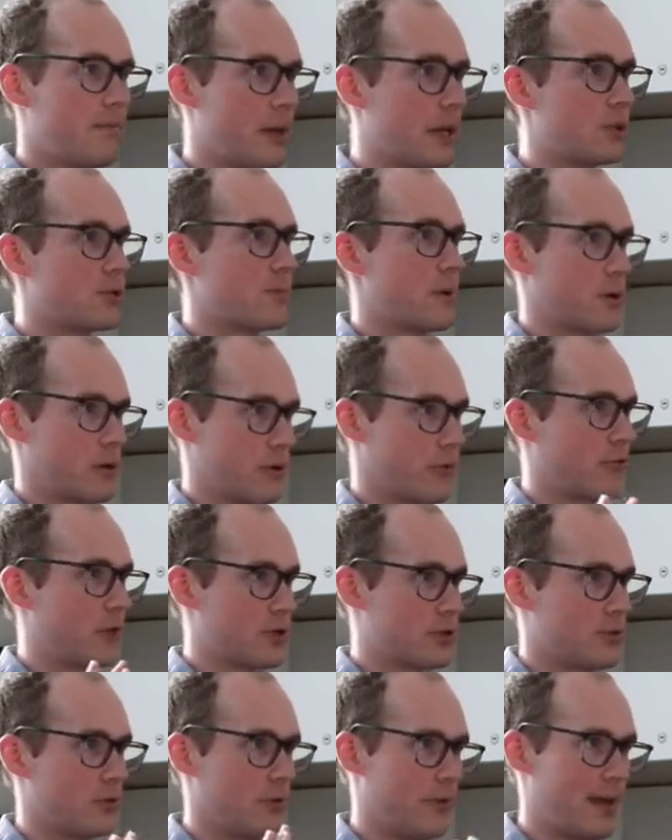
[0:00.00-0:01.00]
benchmark or
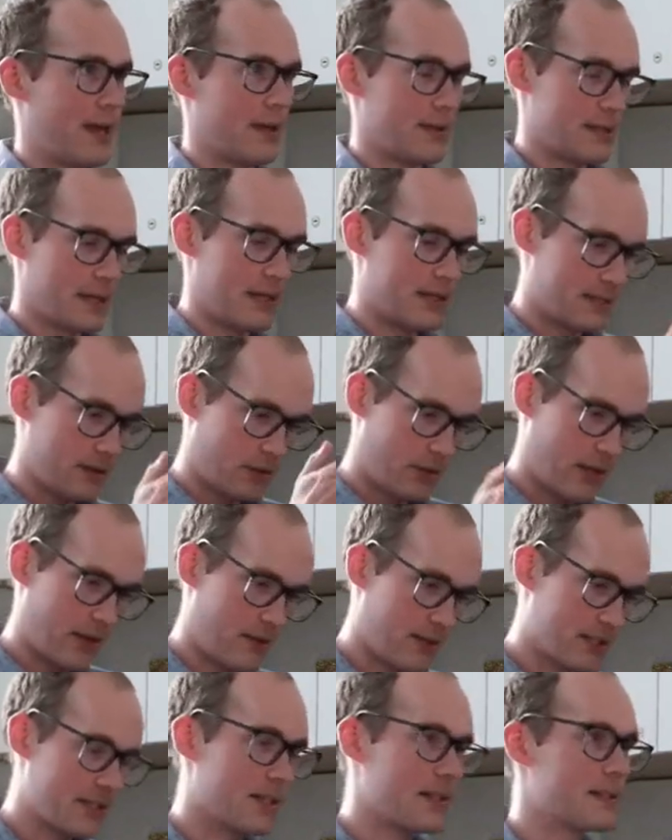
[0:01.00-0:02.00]
threshold that says,
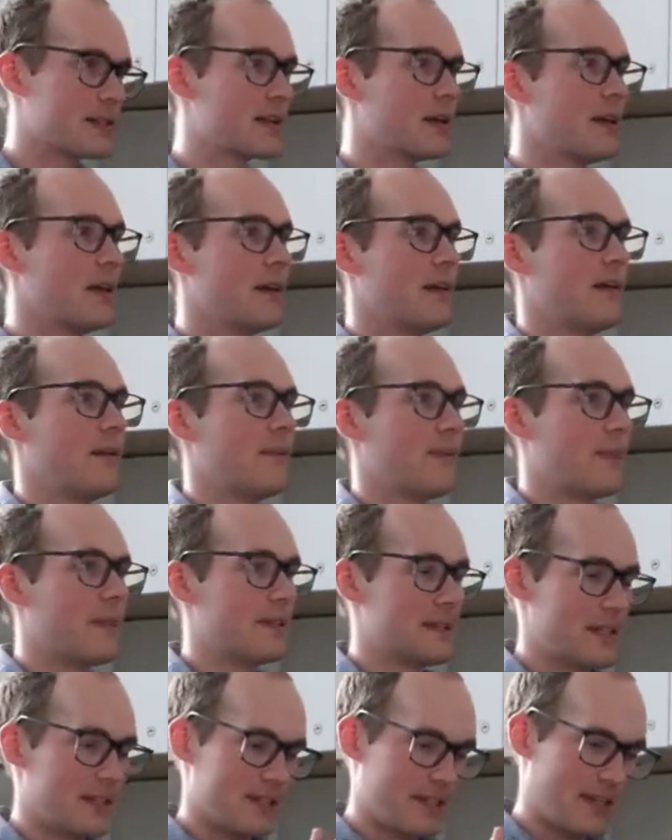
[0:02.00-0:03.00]
okay, this is
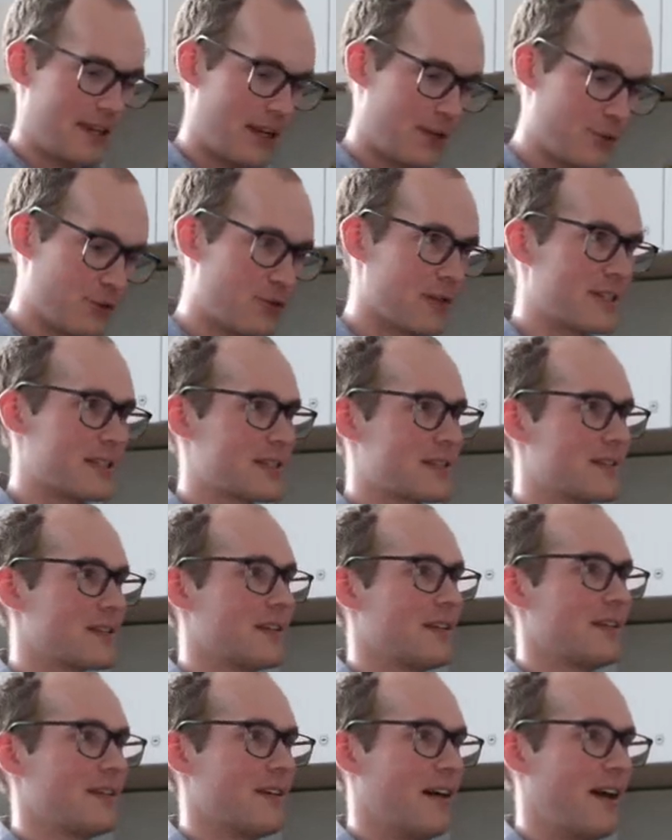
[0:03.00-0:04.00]
a
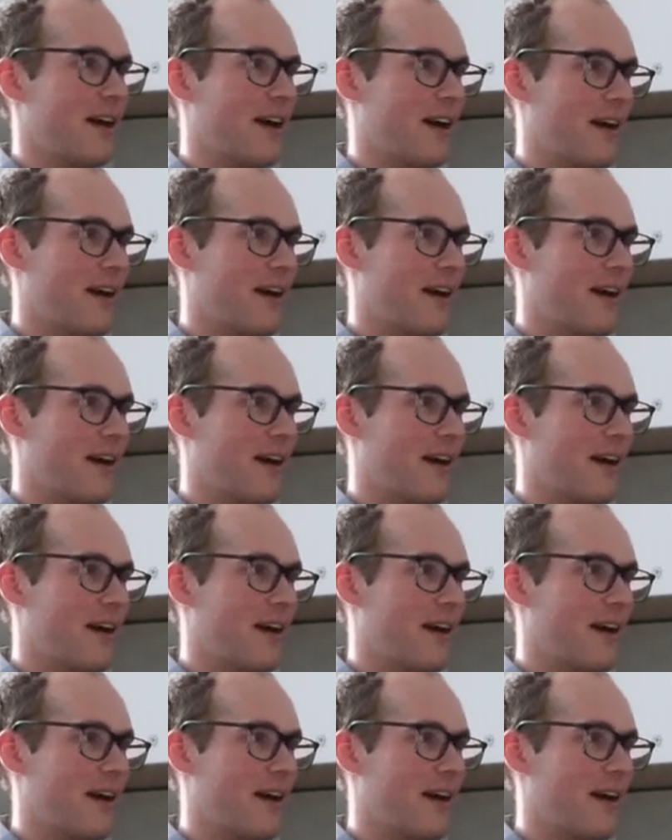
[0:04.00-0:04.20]
dangerous